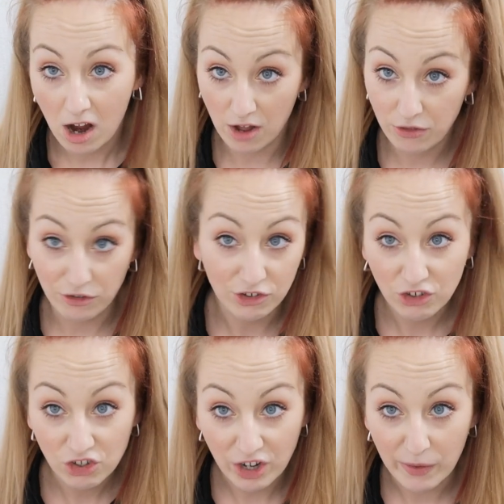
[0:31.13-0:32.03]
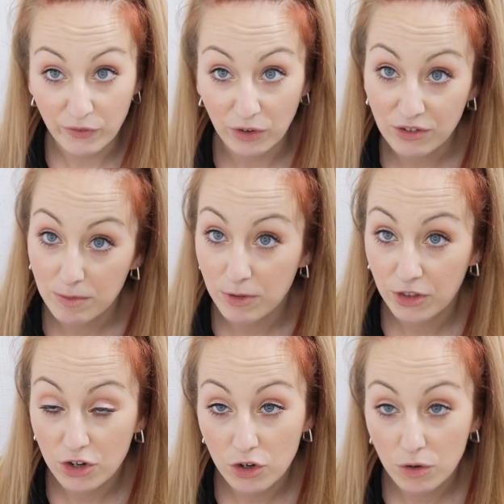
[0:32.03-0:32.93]
I thought I'd just share with you some of
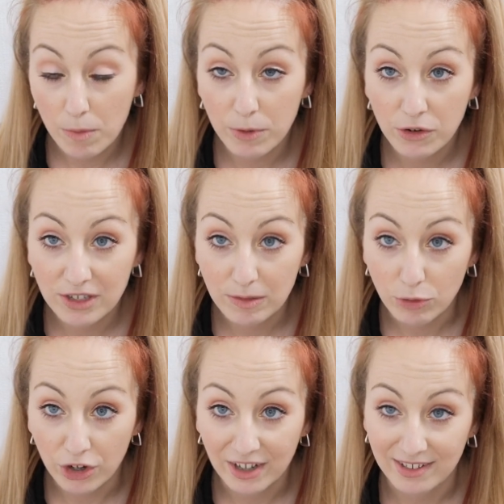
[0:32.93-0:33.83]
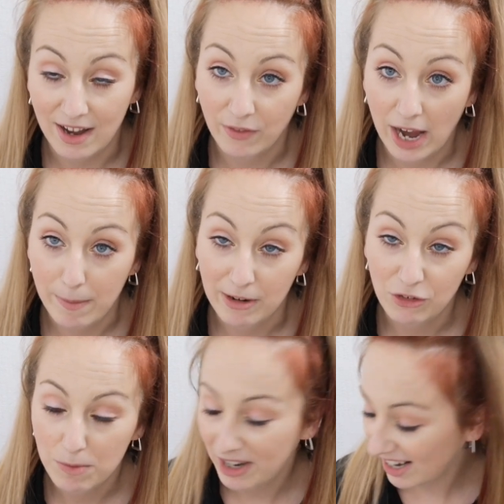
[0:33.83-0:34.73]
the new beauty products that have came into my